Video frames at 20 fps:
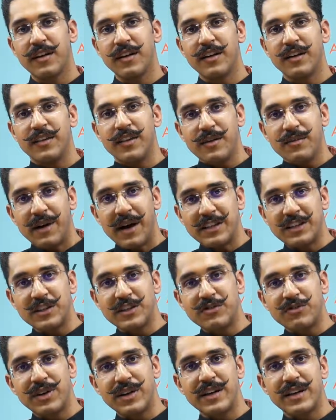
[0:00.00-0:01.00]
the
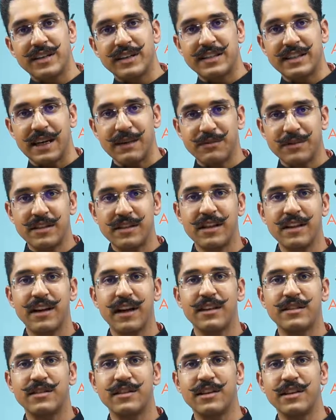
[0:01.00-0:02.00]
magistrate accepts the
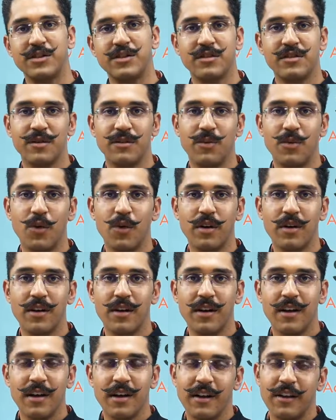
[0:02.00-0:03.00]
cancellation report,
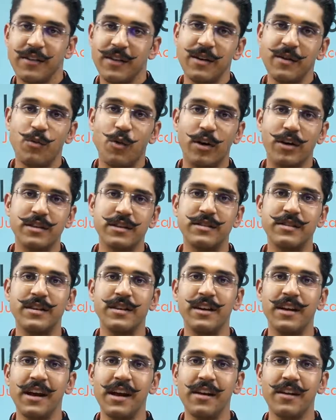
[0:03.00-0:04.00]
then what is the
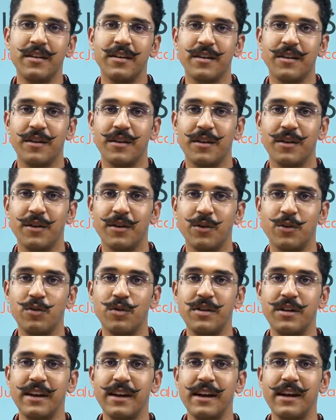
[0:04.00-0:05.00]
need to
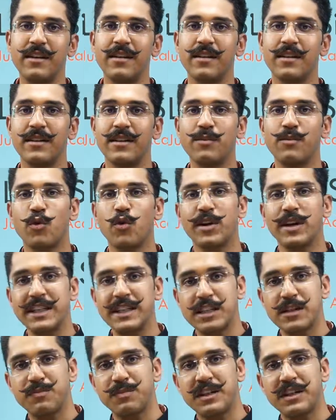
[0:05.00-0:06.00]
treat the
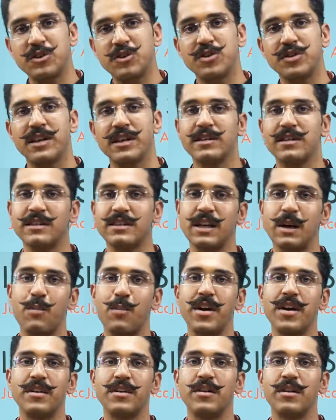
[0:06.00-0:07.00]
protest petition as a
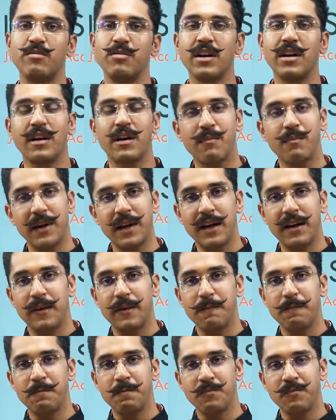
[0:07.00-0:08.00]
separate criminal complaint?
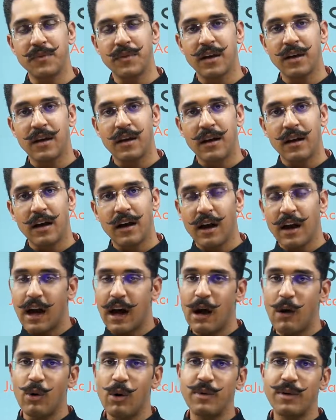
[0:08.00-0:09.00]

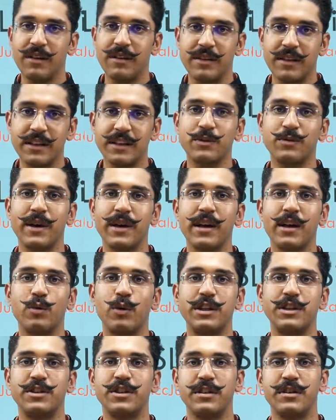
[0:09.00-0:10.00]
However, this very
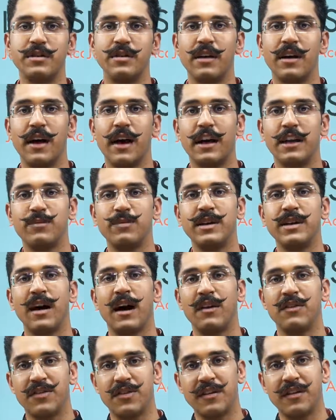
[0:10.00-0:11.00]
question has been
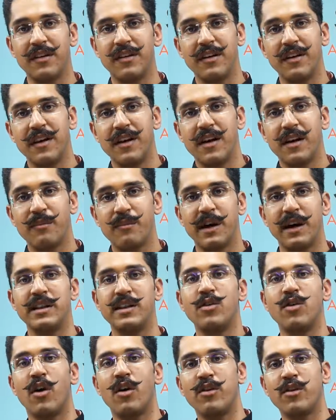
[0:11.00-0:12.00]
answered by the
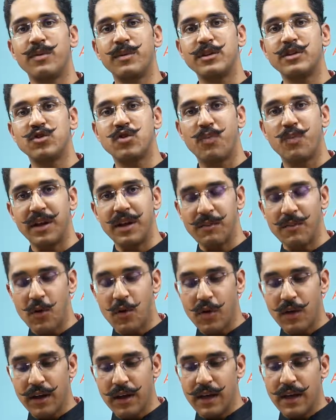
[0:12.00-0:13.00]
Honorable Supreme
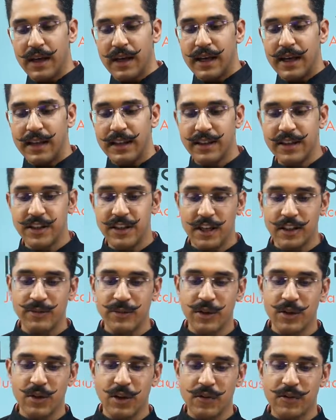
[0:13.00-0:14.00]
Court in the
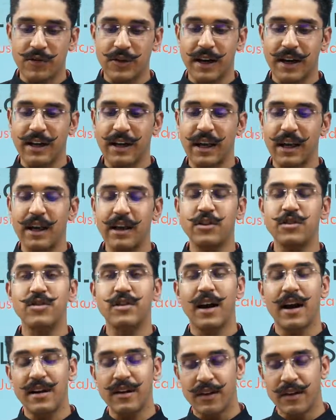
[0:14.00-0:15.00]
judgment of Rakesh
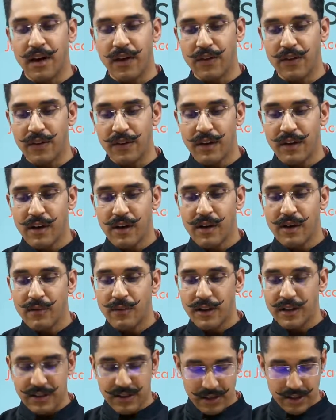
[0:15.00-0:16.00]
and another
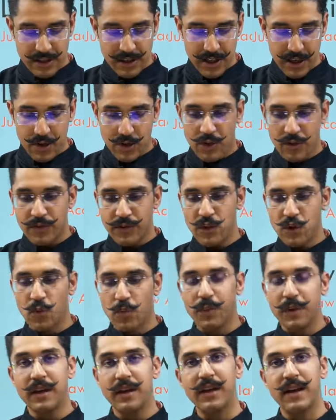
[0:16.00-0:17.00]
versus State of UP
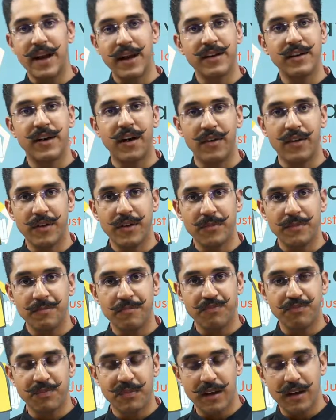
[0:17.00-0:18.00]
and another,
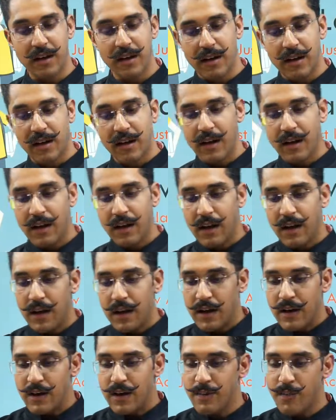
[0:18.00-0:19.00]

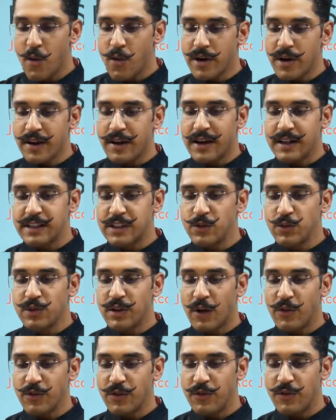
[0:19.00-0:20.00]
reported as
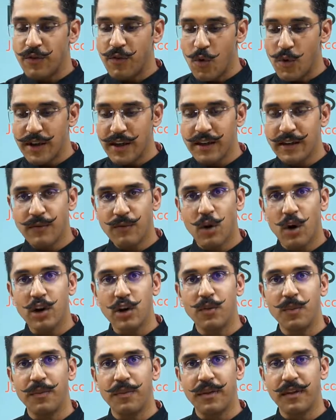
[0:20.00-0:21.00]
2014,
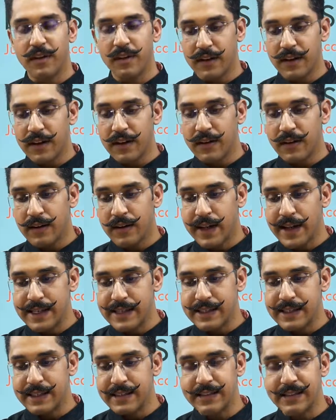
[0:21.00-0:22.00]
volume 13,
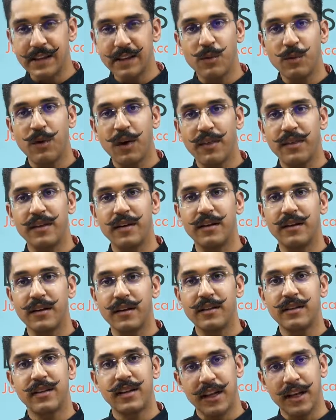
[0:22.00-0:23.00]
SCC
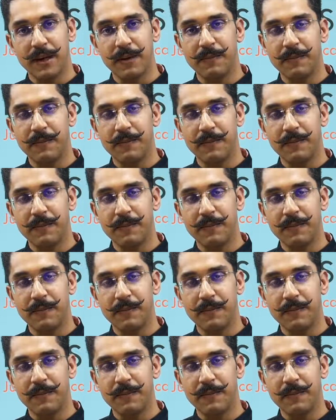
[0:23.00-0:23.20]
133.